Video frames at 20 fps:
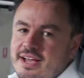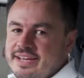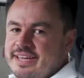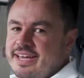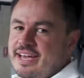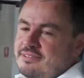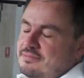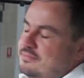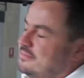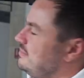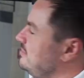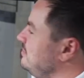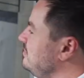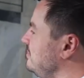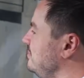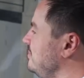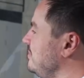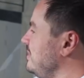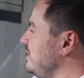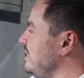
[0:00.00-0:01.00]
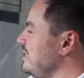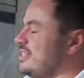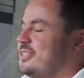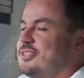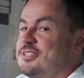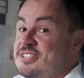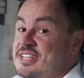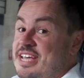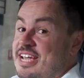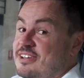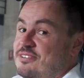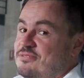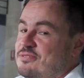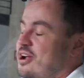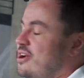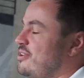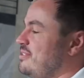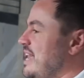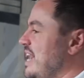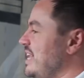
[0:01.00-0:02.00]
Okay, second
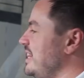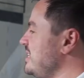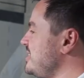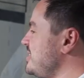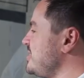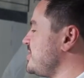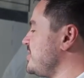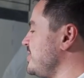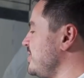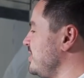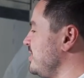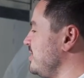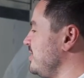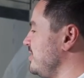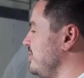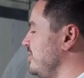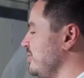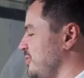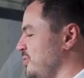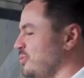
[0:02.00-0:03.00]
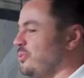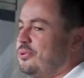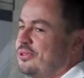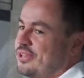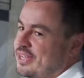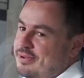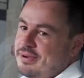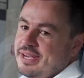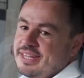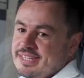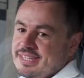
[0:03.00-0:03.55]
row. Now this is the cool thing about